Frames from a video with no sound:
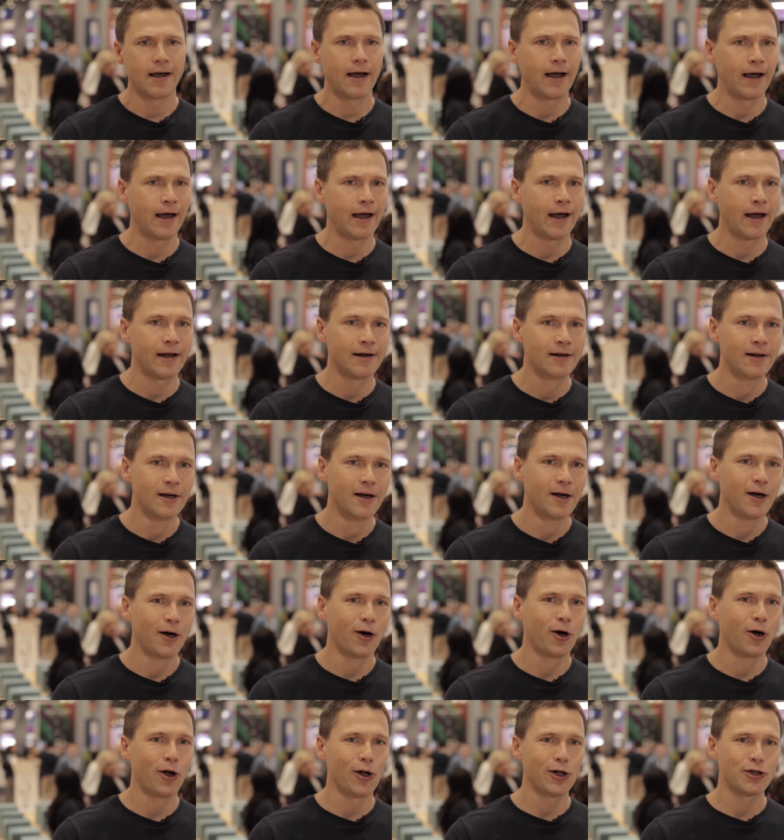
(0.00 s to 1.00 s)
And
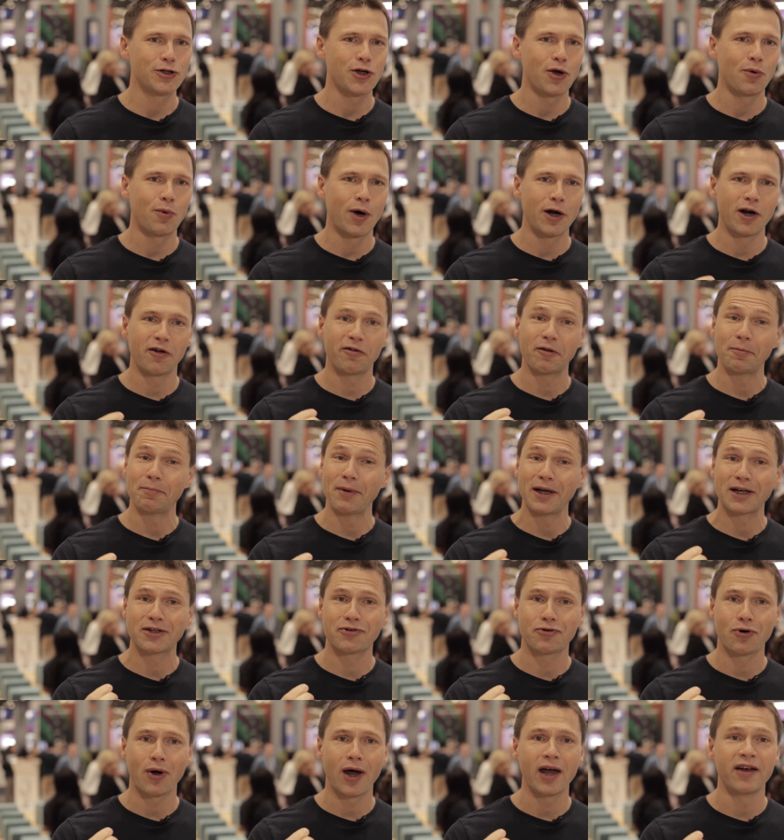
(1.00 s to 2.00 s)
also one of the
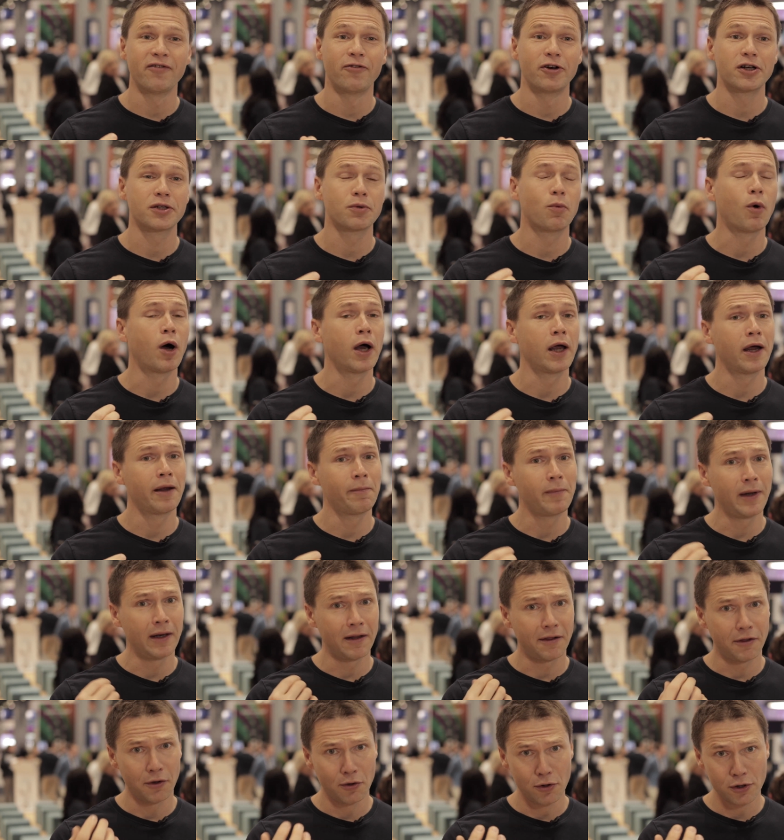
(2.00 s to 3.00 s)
big drivers why I'm
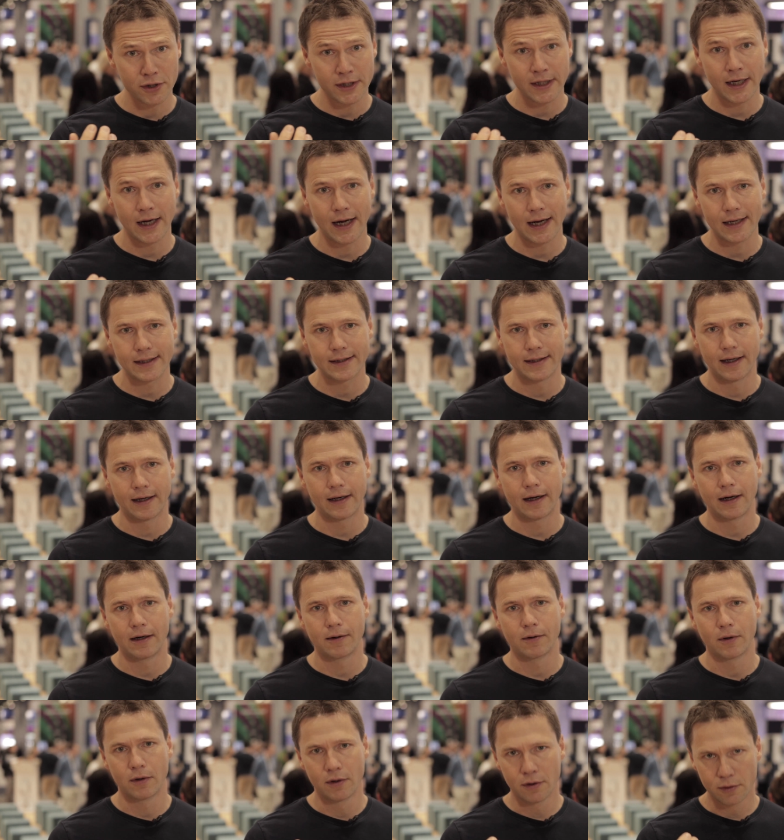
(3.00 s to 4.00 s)
enthusiastic
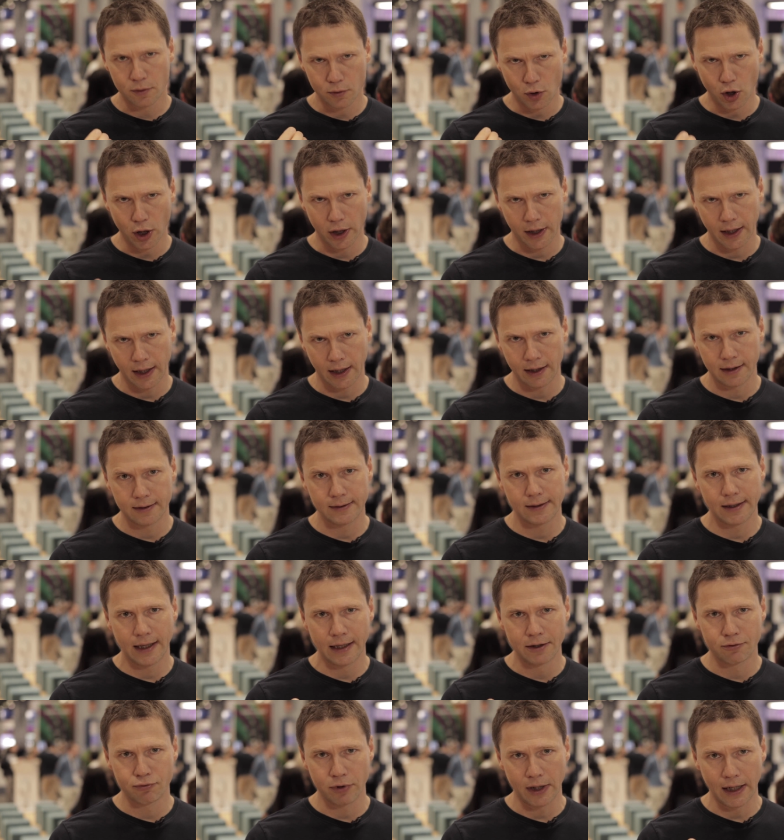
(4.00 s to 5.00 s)
in working
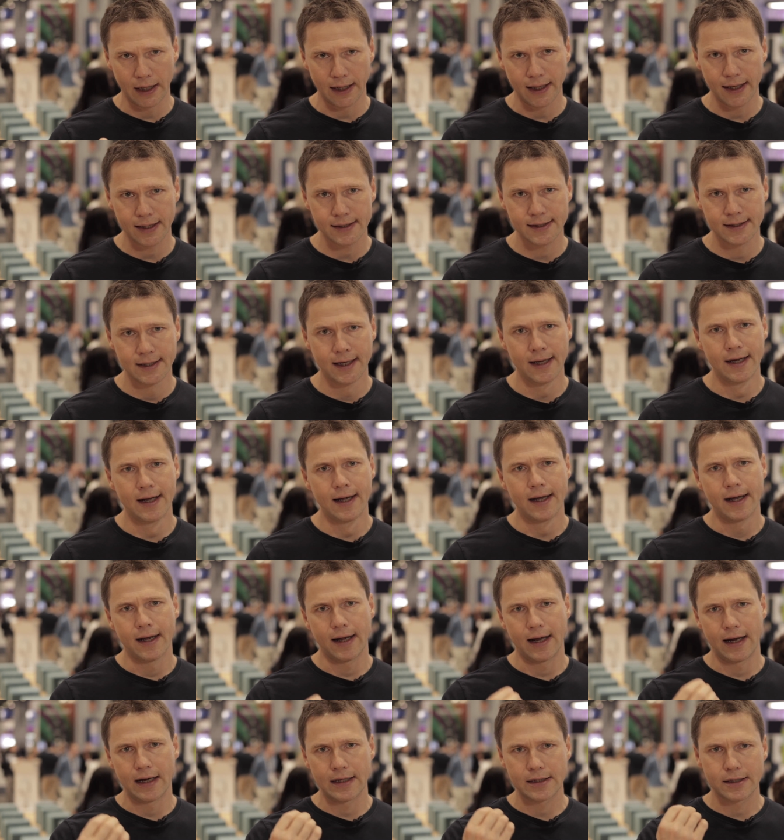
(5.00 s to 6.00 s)
in Relex
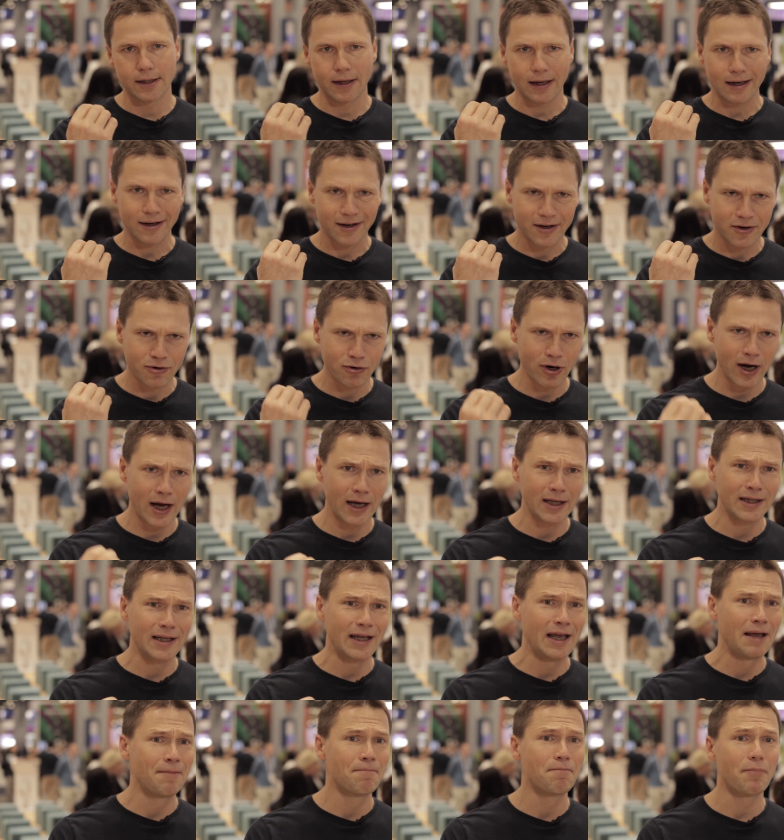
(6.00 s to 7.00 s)
is the great
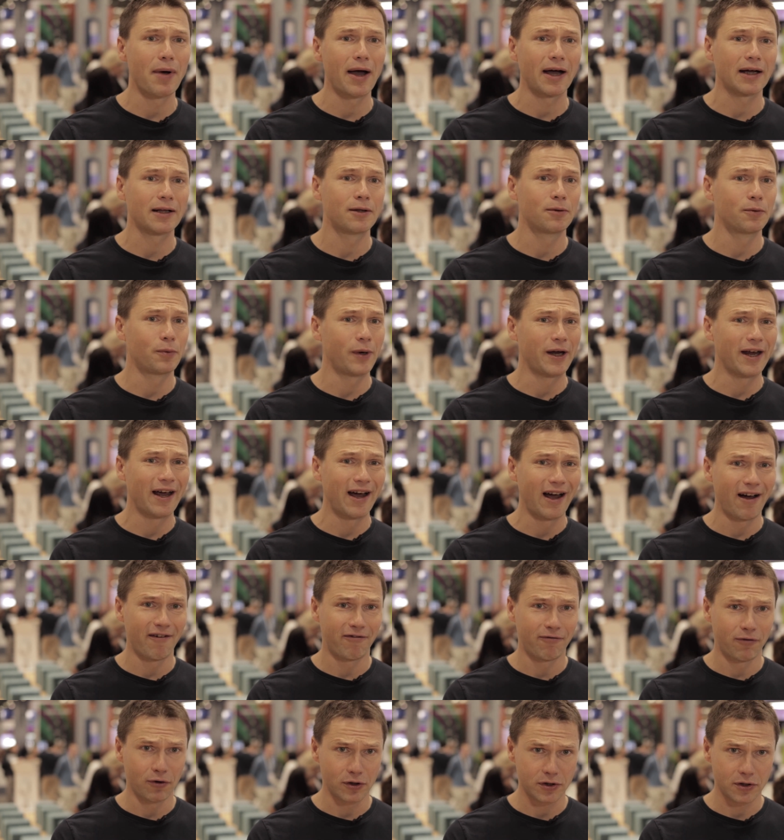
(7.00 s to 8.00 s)
impact we
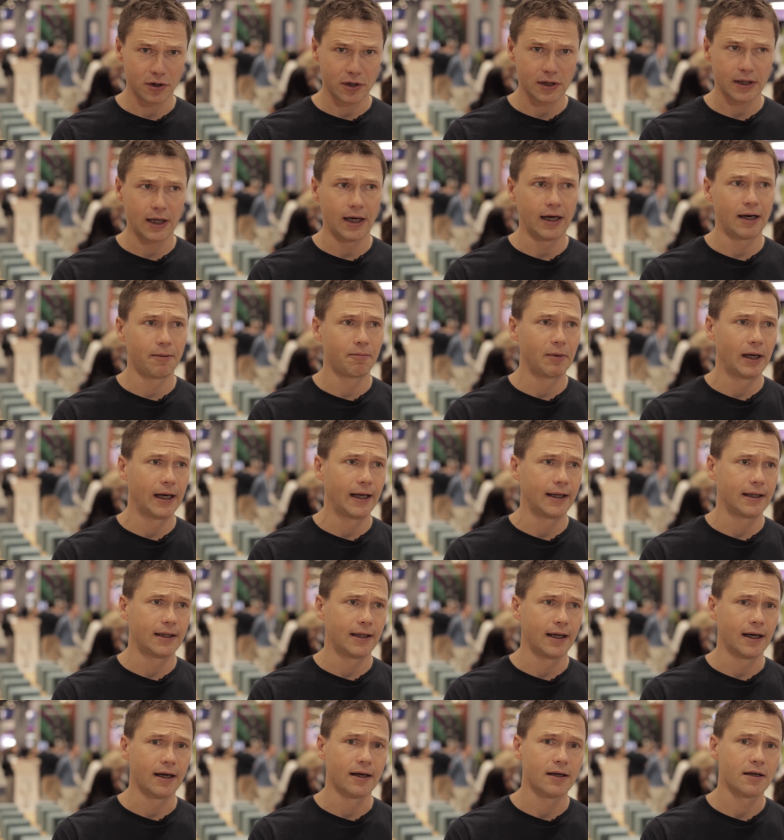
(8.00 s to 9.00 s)
have for
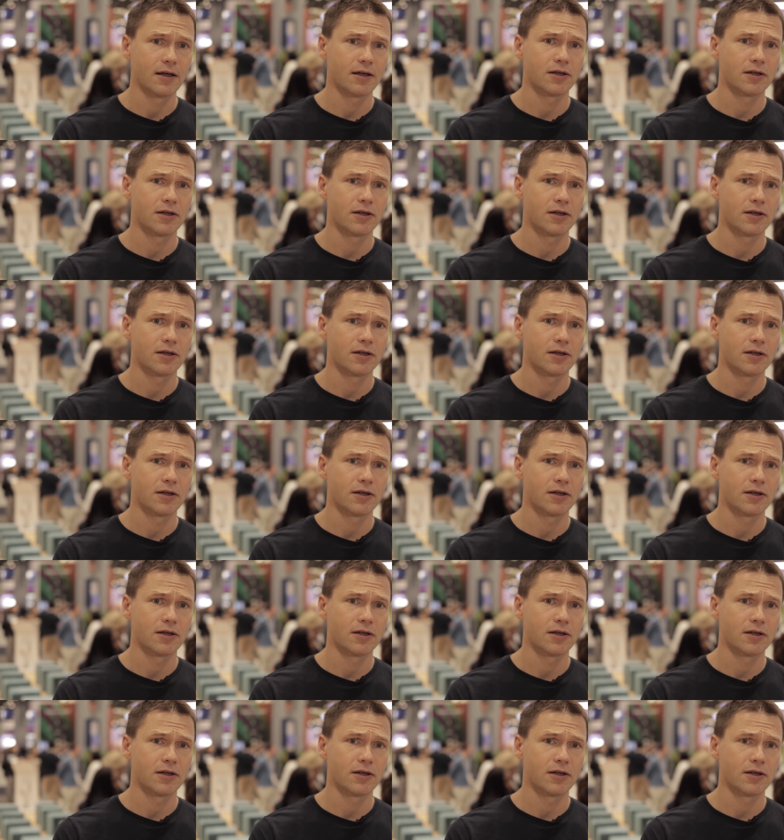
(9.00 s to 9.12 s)
sustainability.